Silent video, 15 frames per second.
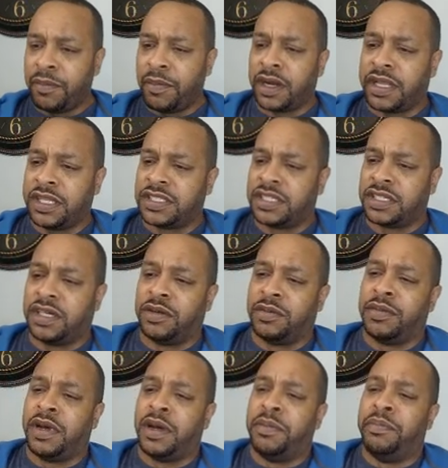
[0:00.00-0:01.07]
Market took a,
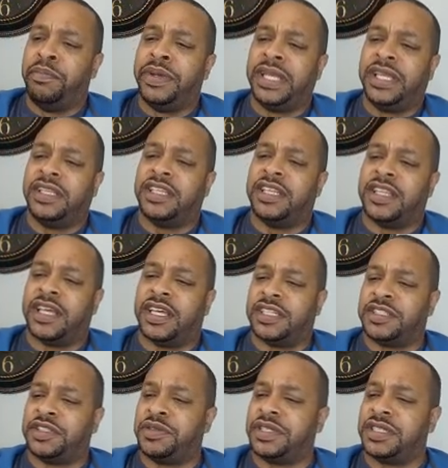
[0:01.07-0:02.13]
a beating
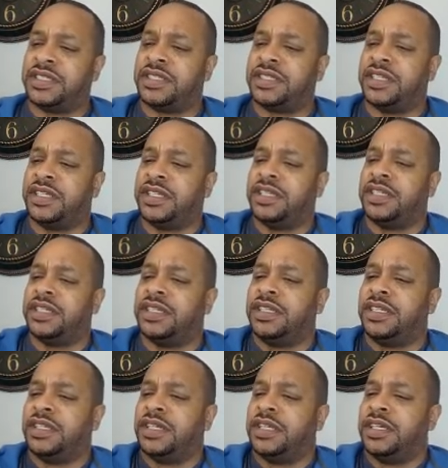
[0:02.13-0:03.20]
today, as you can see.
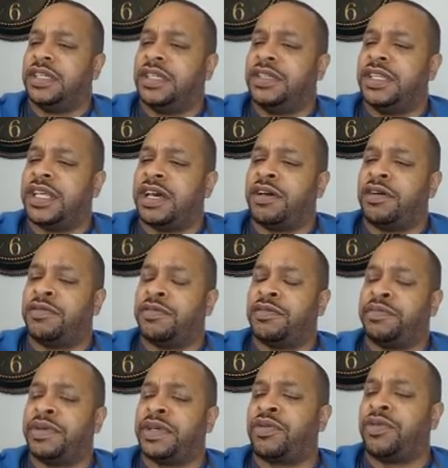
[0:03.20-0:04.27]

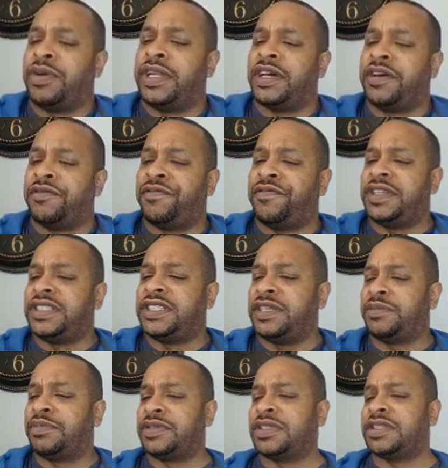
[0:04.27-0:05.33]
Down, Bitcoin down
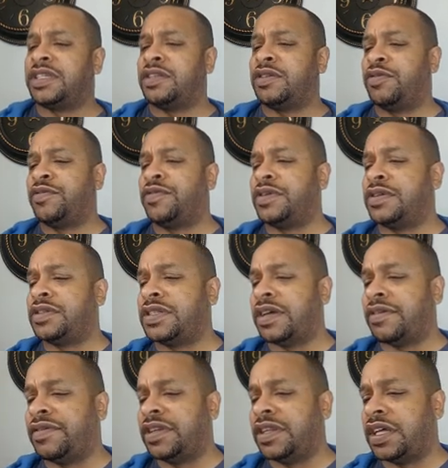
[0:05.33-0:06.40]
fifteen percent over
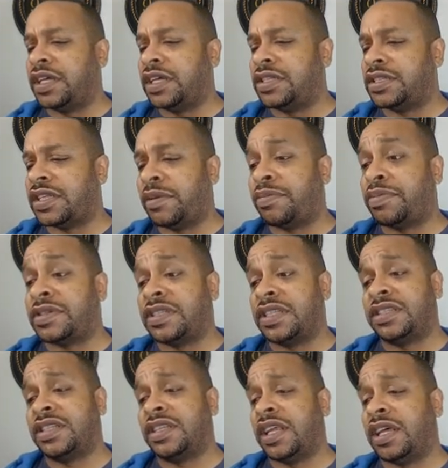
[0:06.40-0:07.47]
seven days, eight
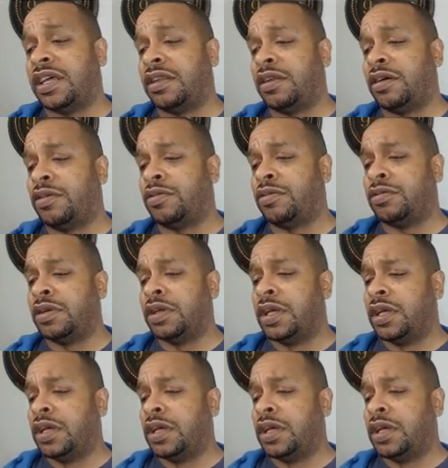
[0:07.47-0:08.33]
percent today alone.